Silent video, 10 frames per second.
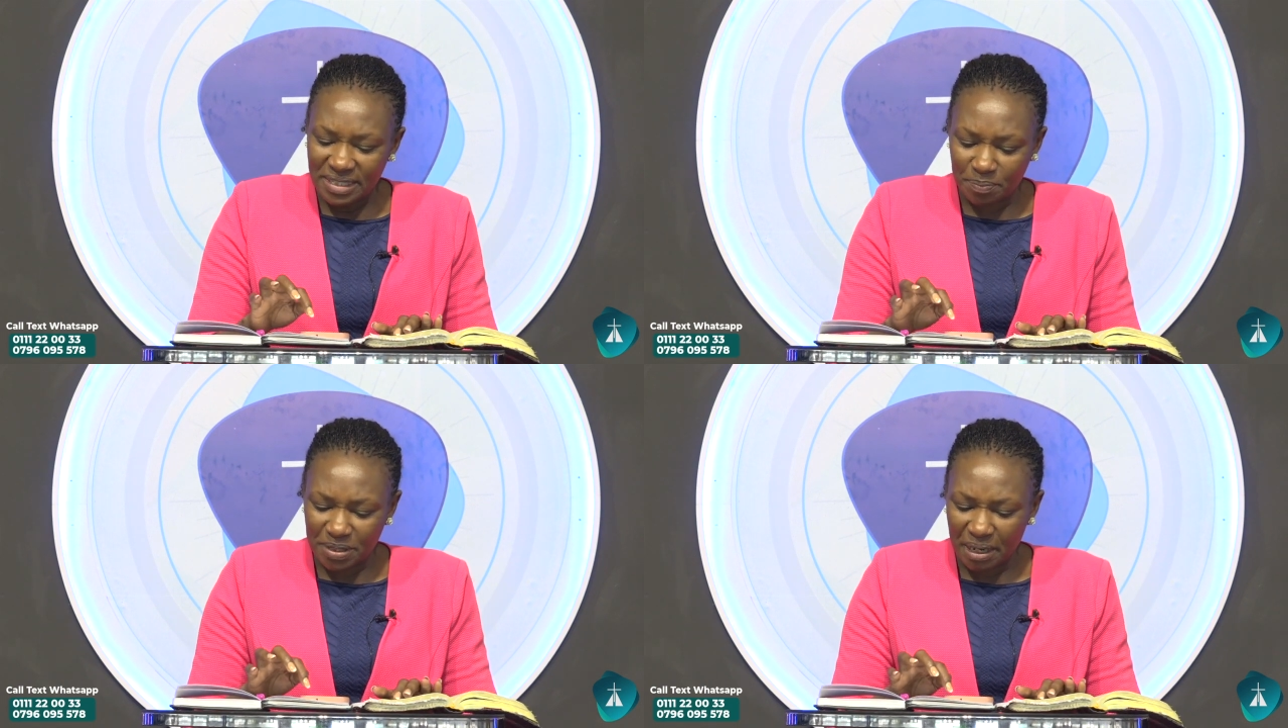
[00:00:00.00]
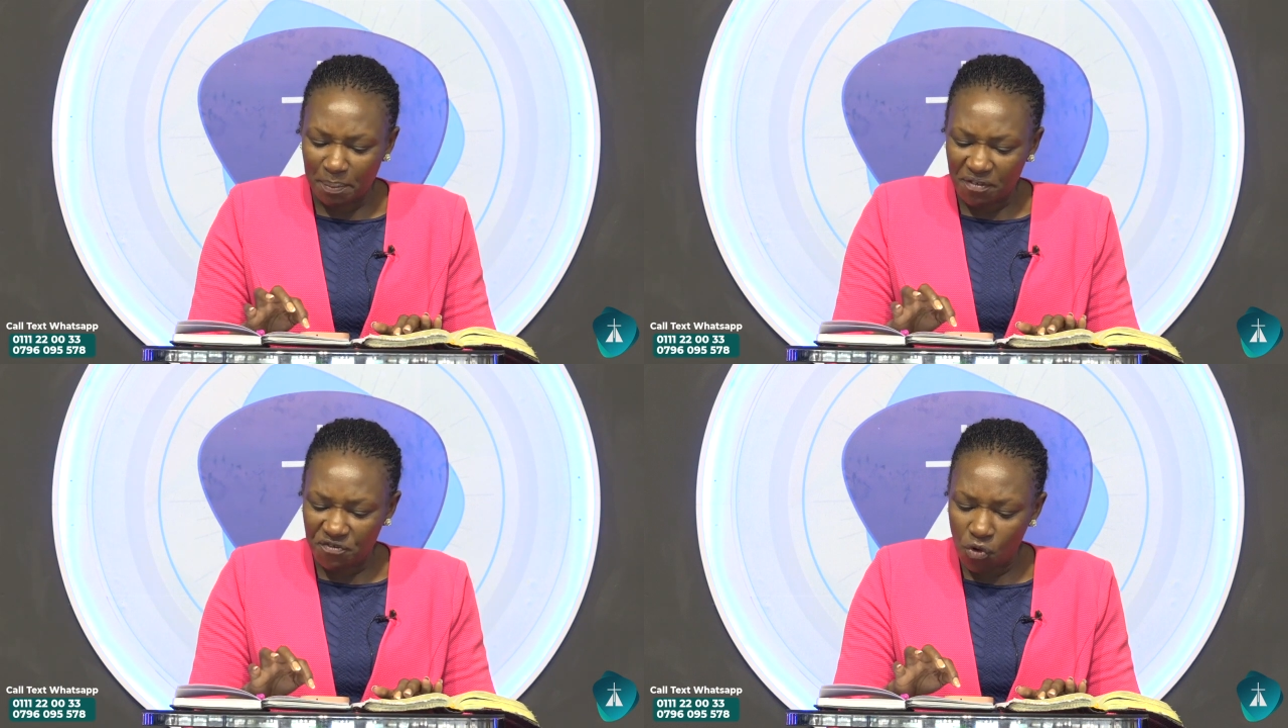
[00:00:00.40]
chapter
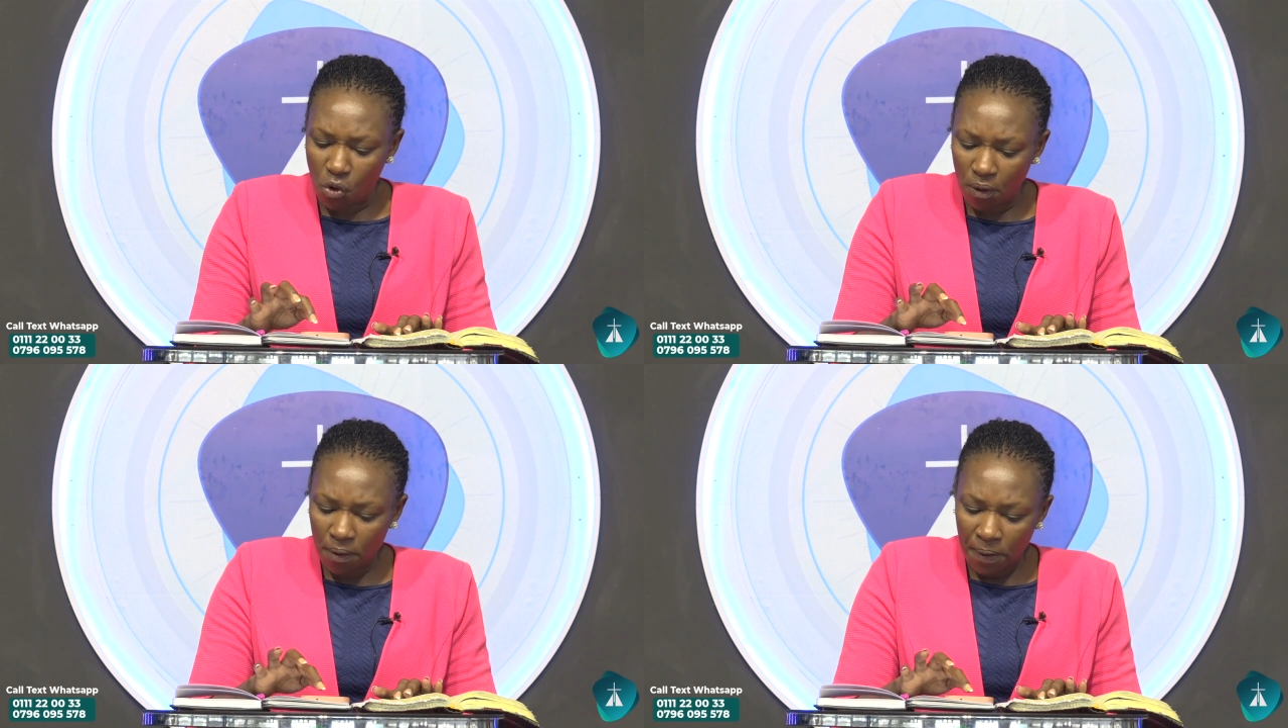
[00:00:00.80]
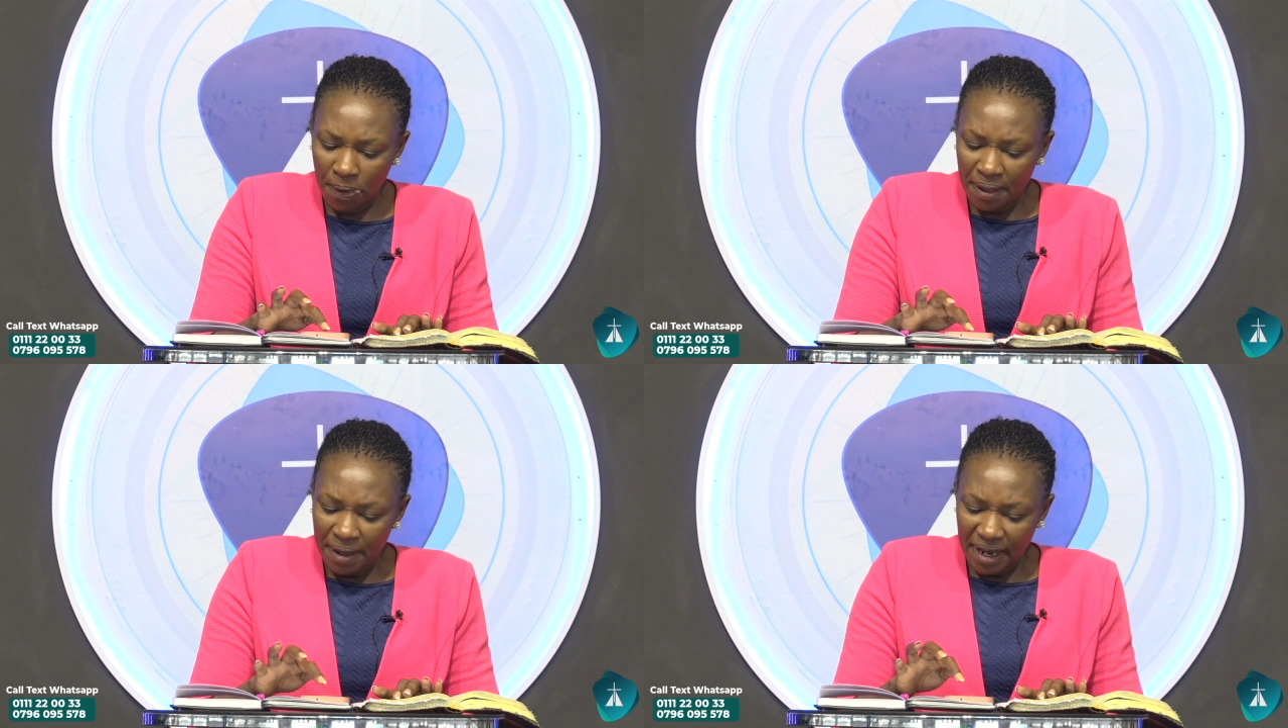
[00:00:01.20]
number 4,
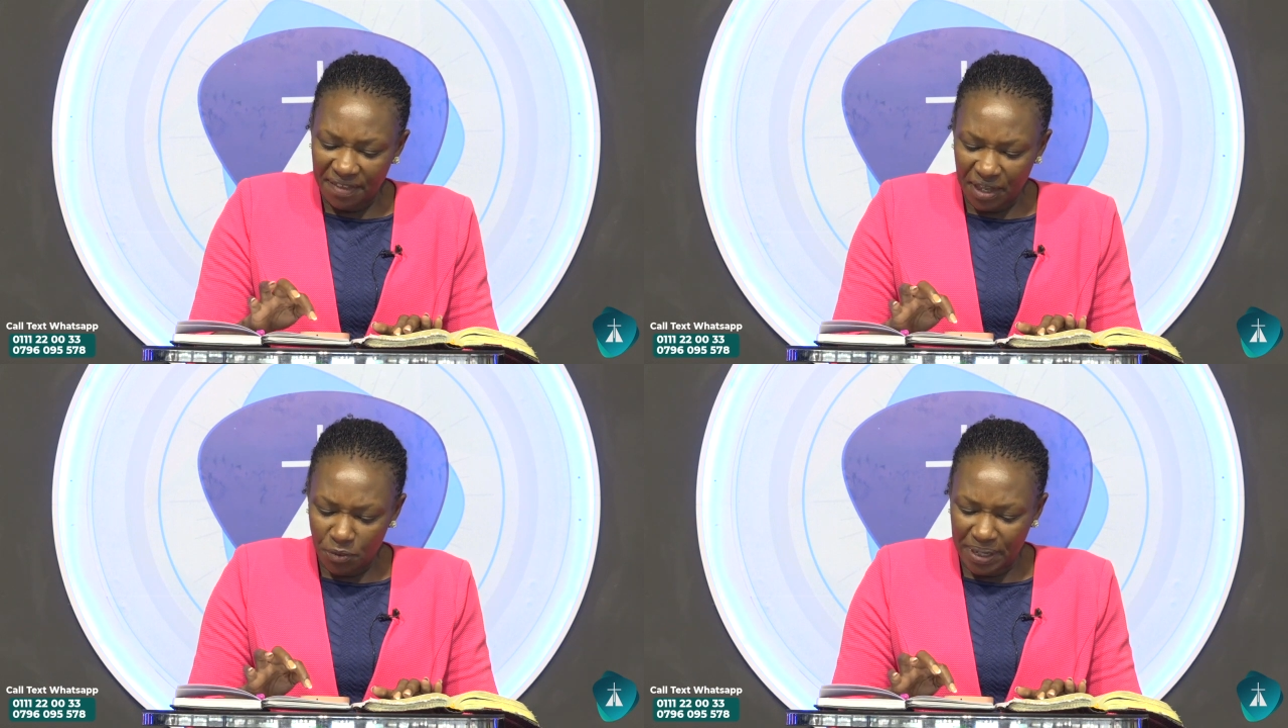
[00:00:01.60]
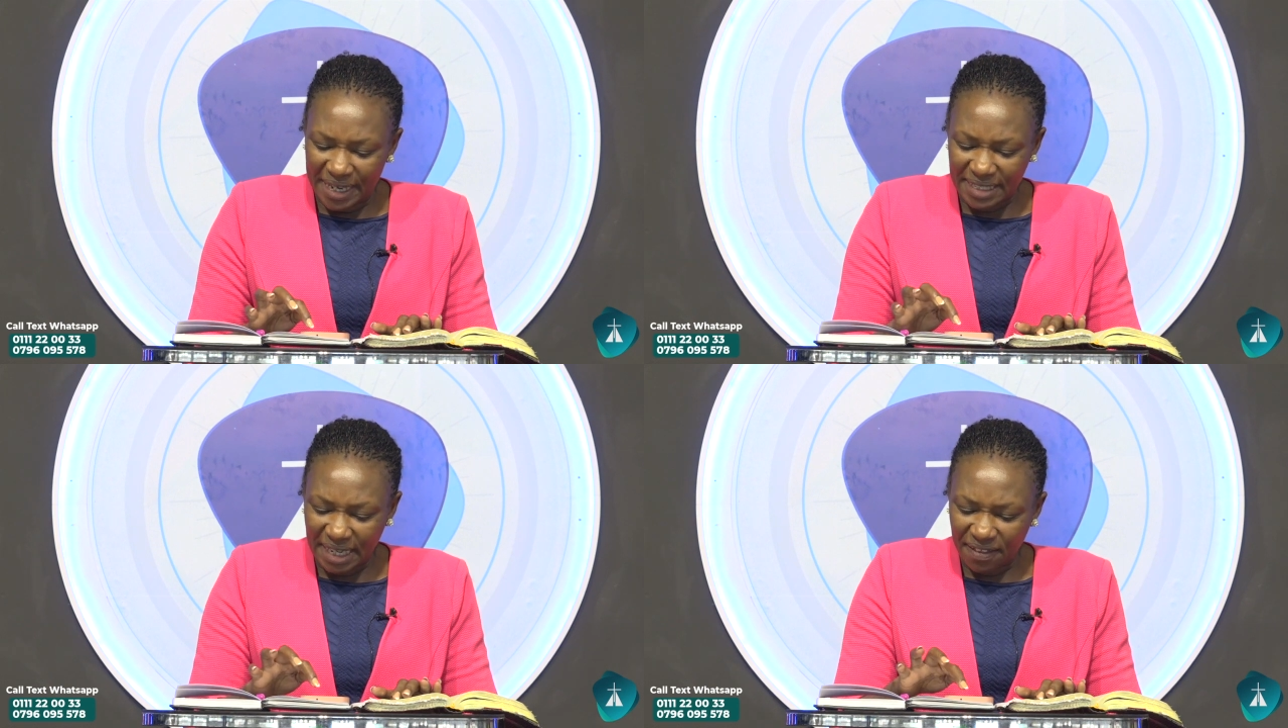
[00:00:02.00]
and then we
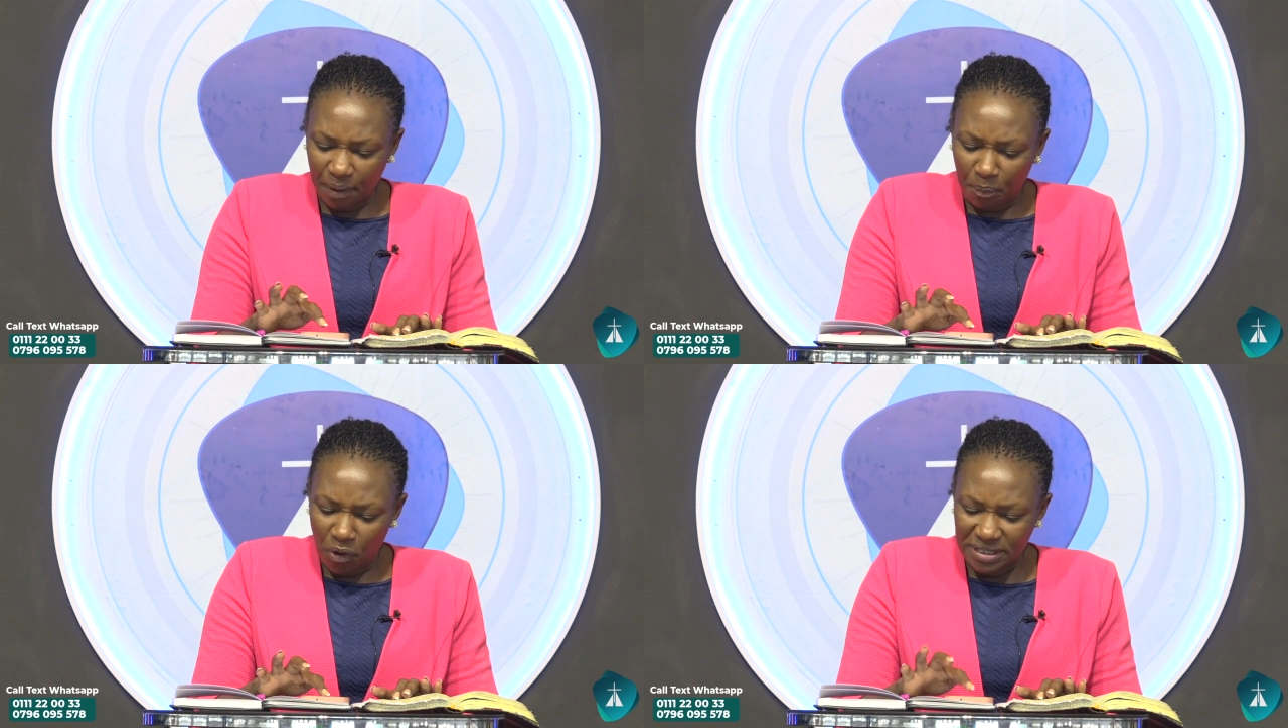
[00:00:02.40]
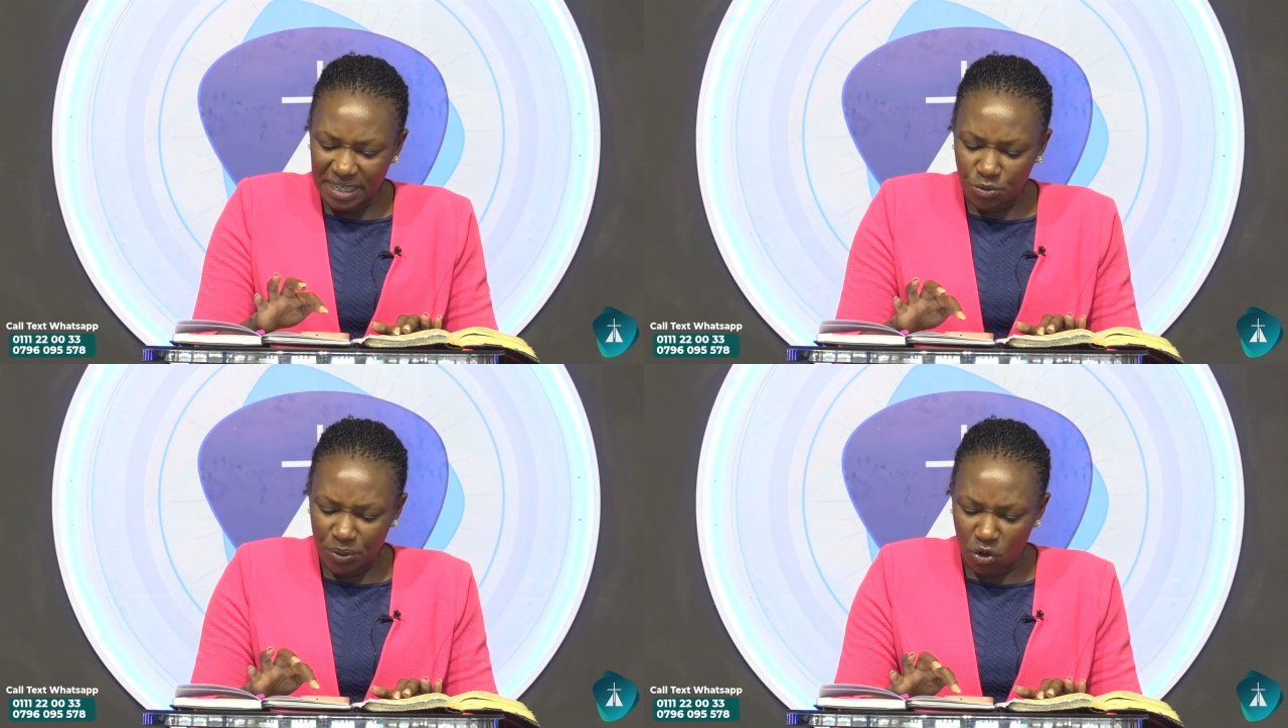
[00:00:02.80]
get another point
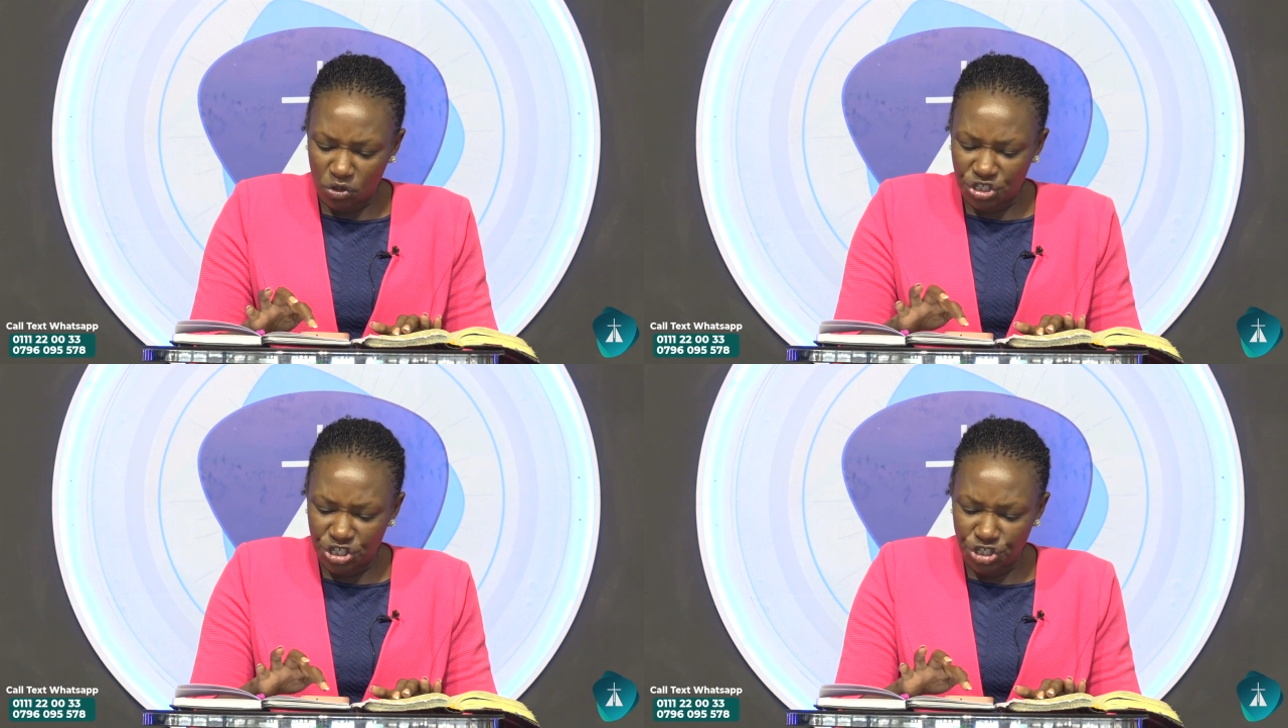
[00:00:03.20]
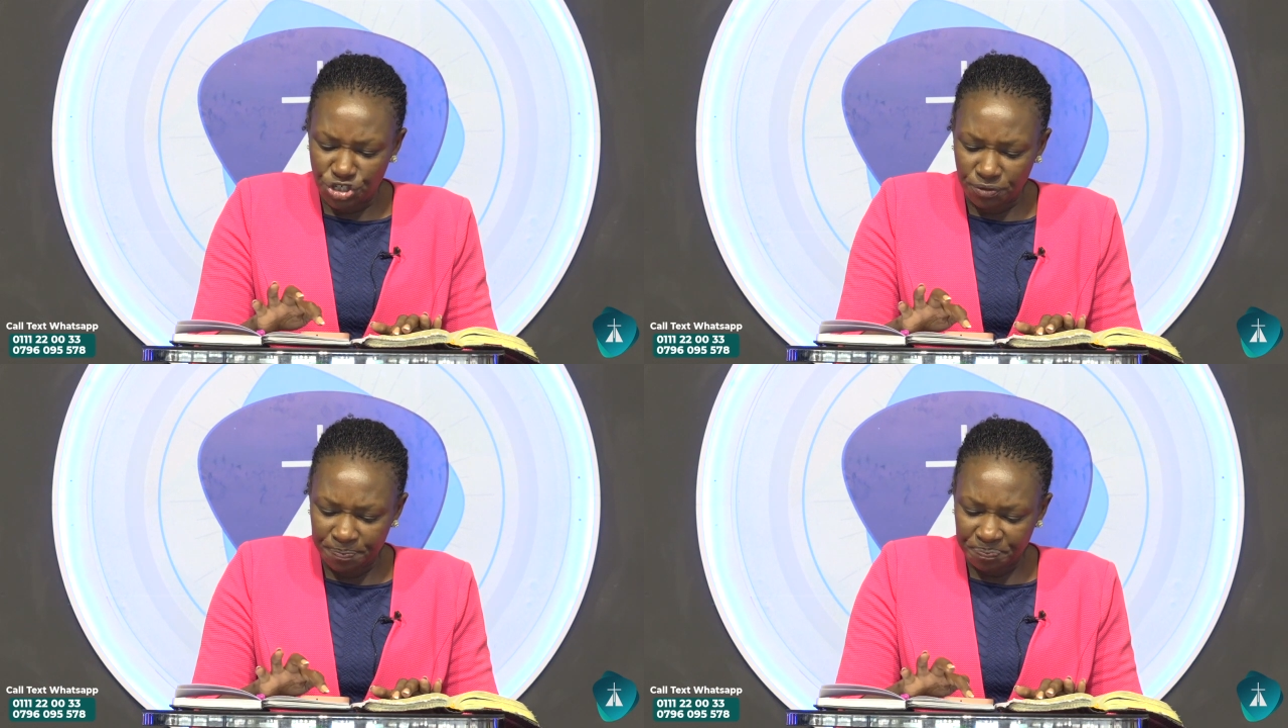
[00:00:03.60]
as we
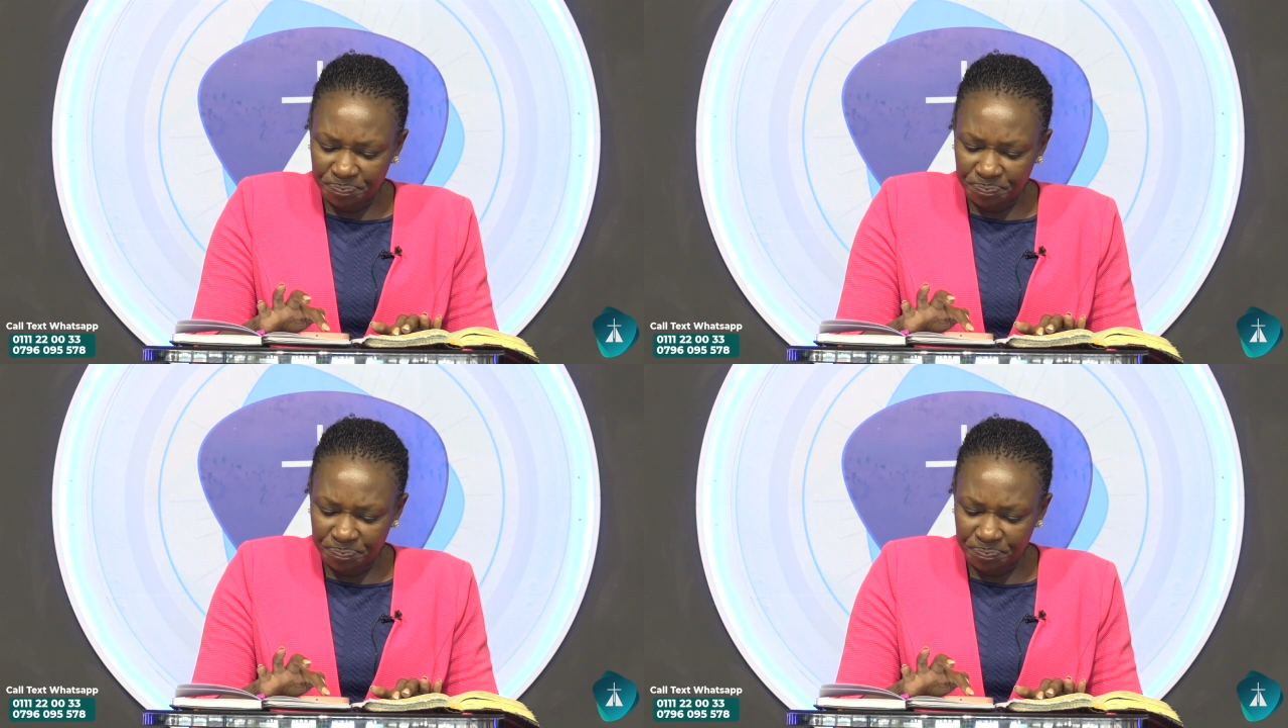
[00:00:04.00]
continue.